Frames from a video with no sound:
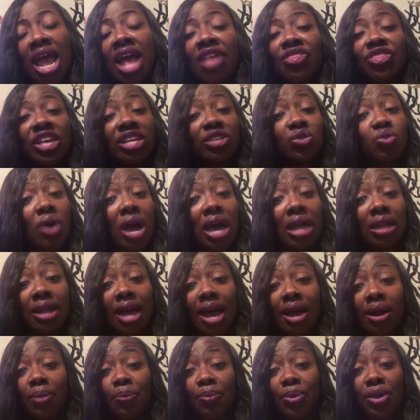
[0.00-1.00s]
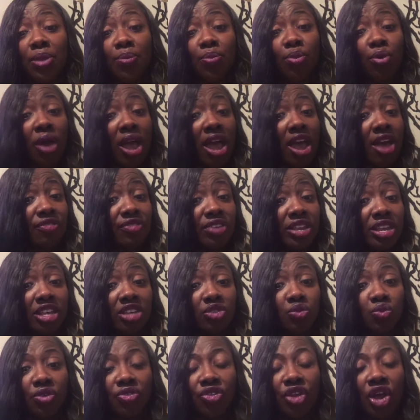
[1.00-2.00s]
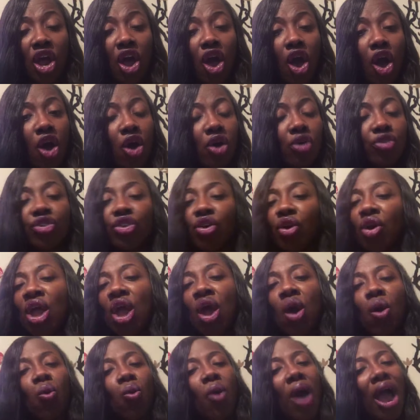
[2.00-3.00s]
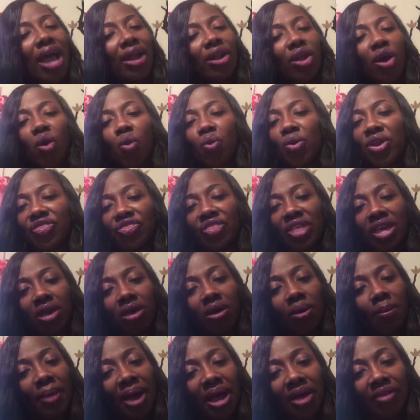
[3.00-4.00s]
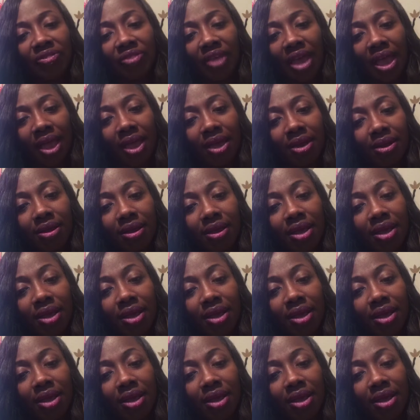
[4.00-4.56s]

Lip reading: That's why a lot of people have kids when they're older. Why don't we think about that?